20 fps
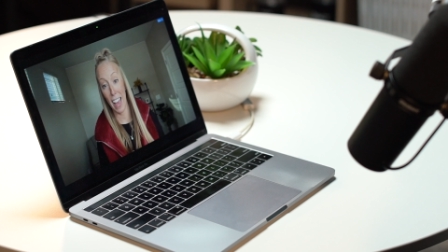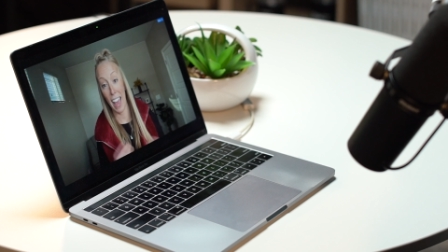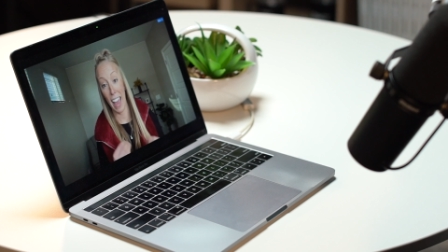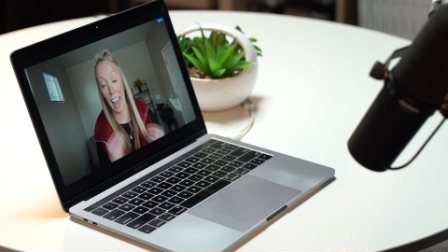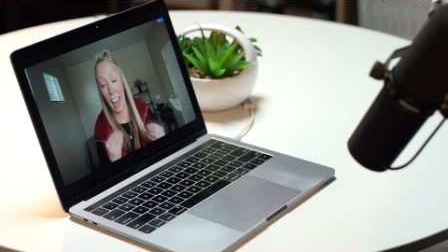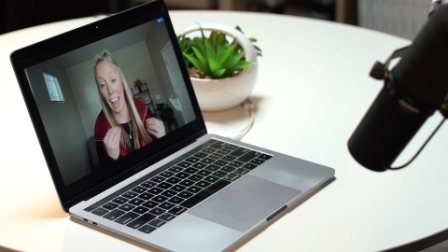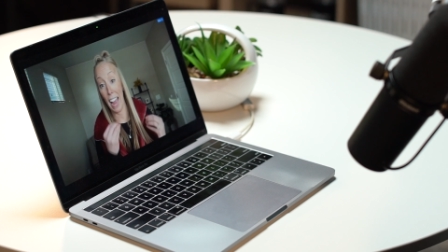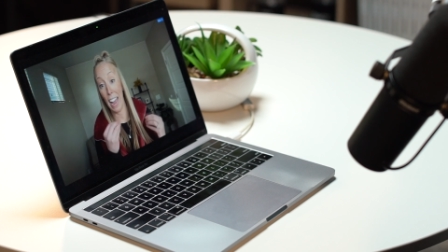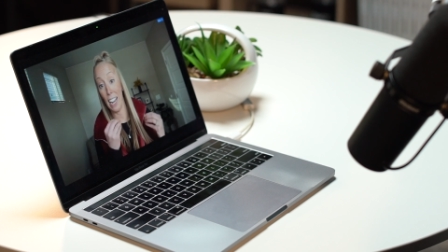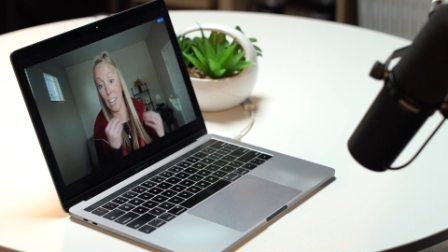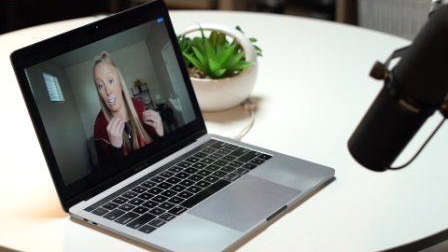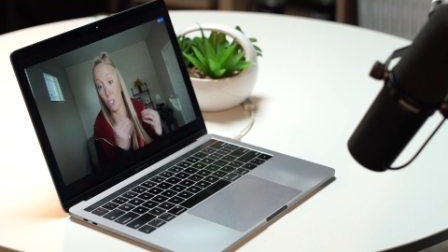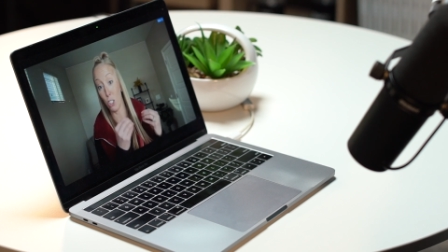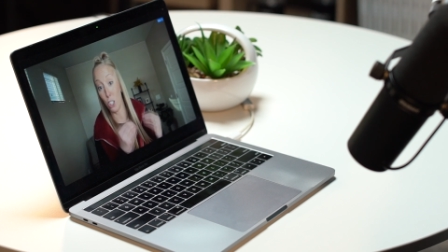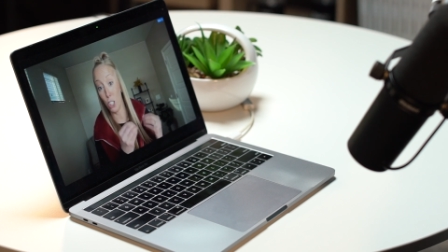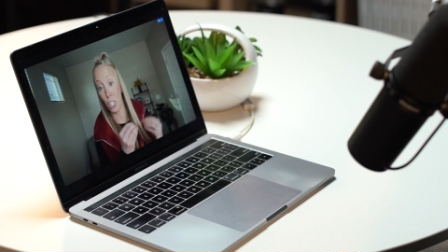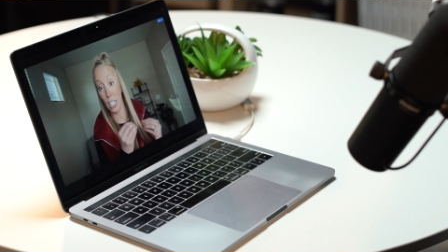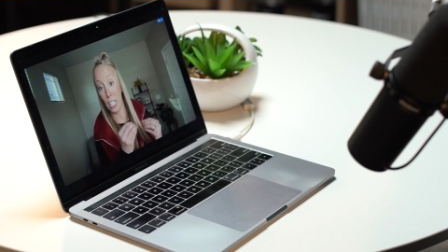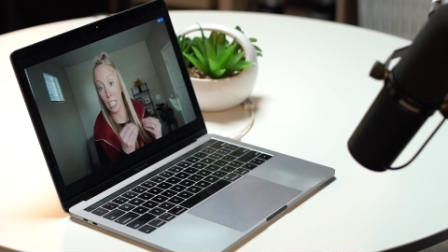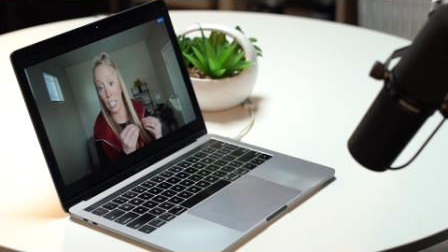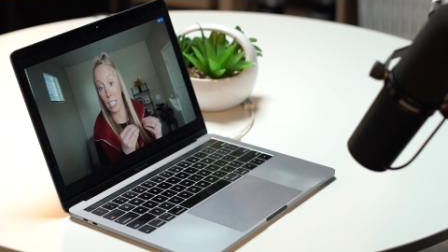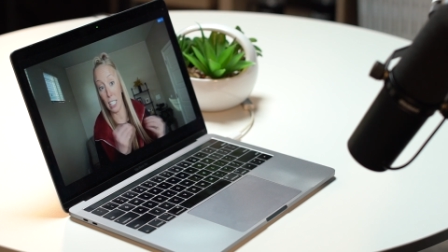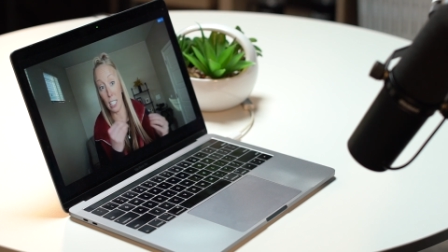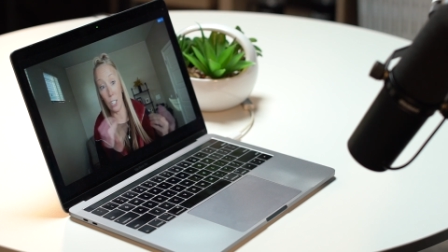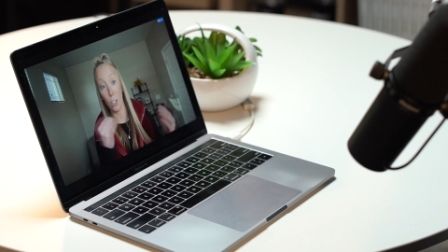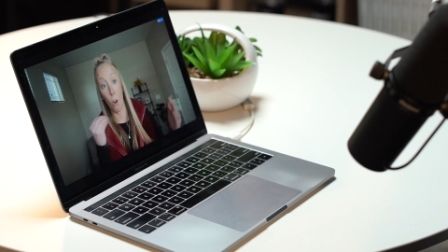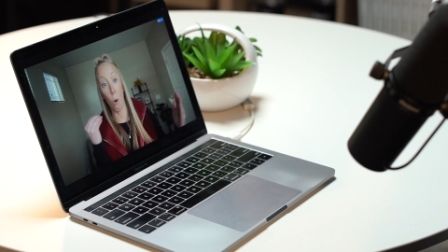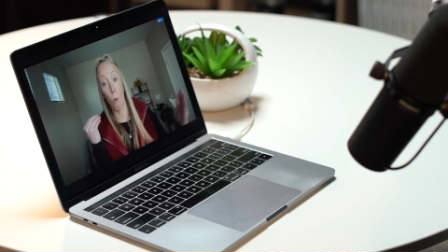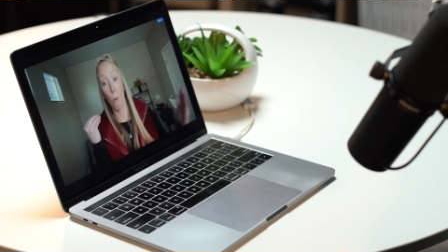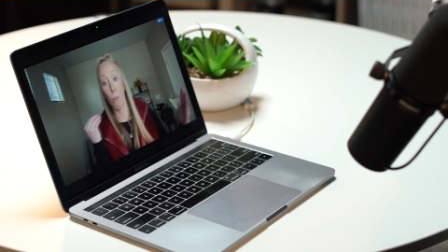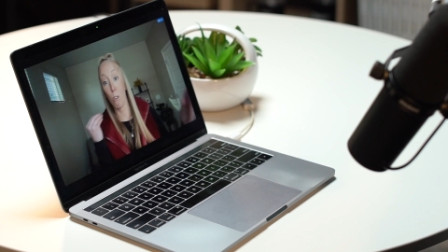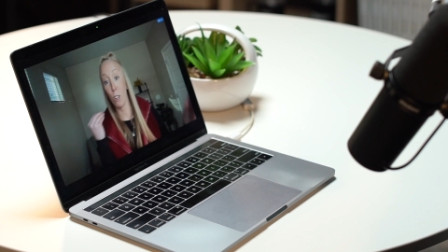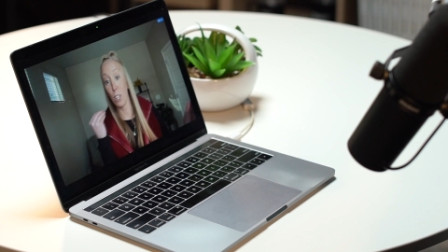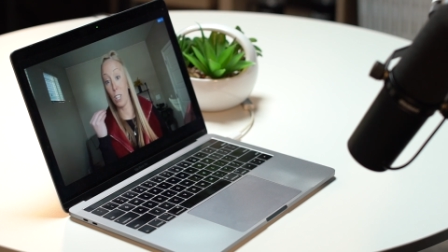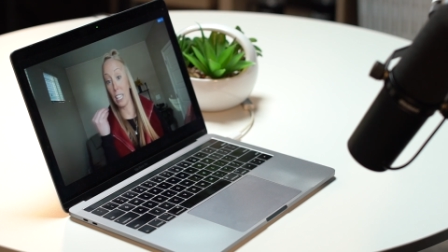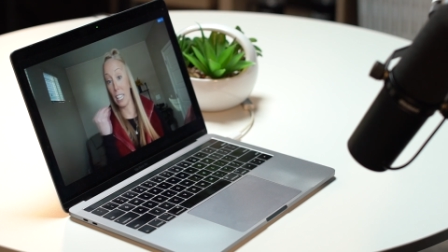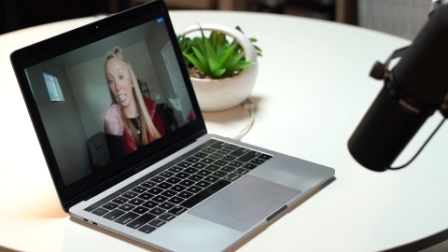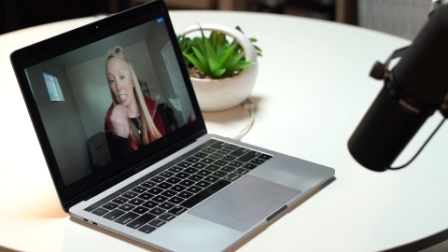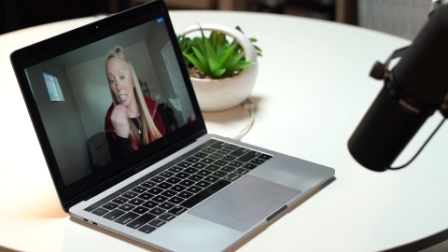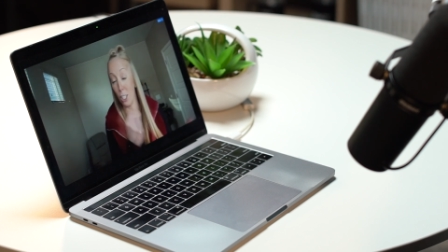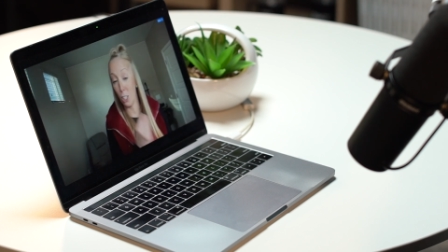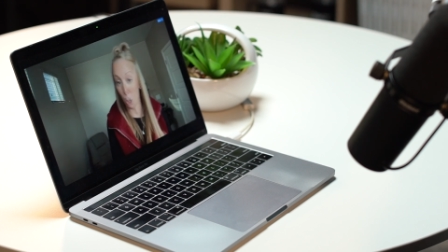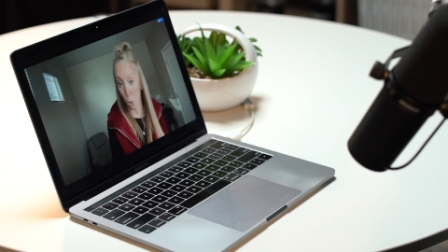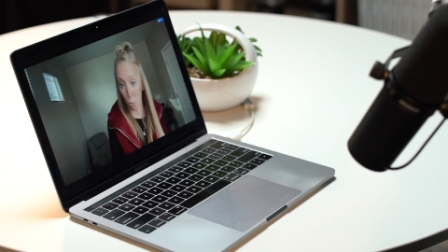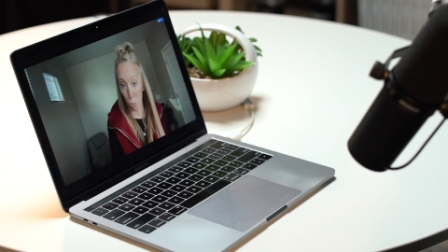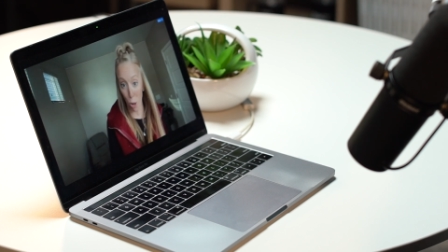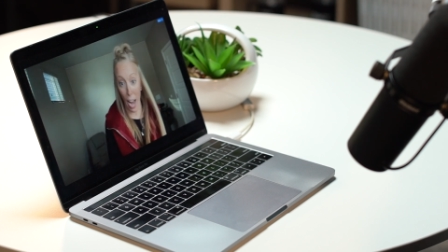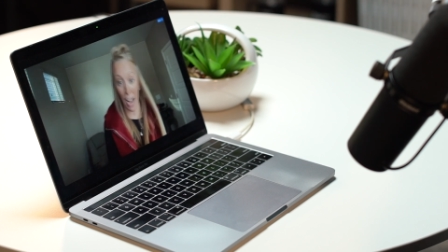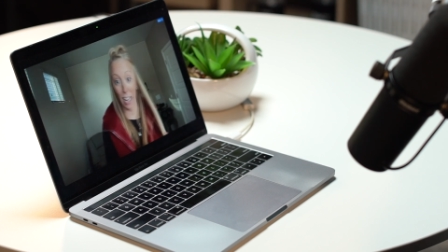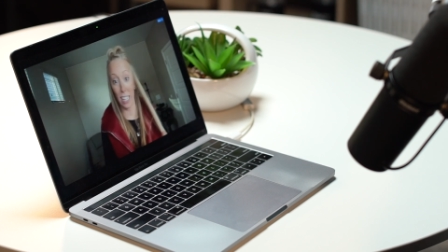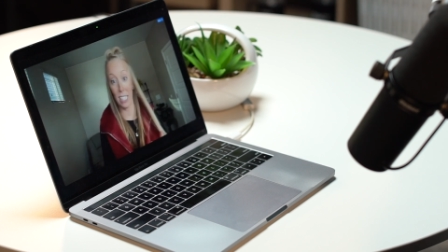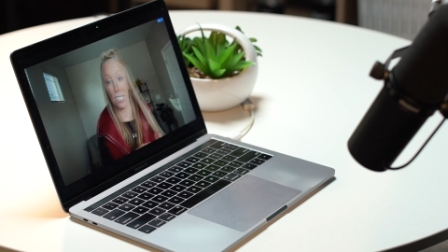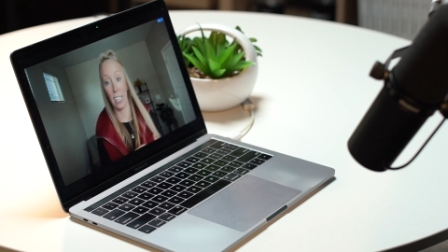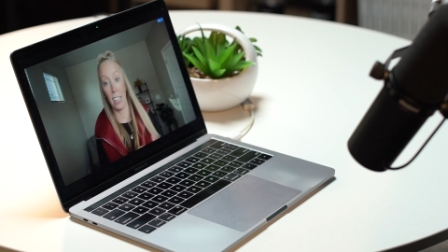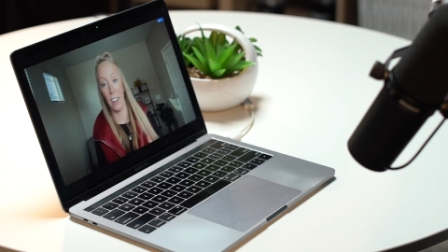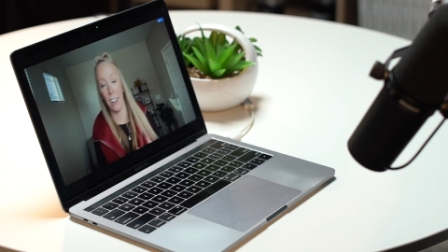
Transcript: And if she is overly direct,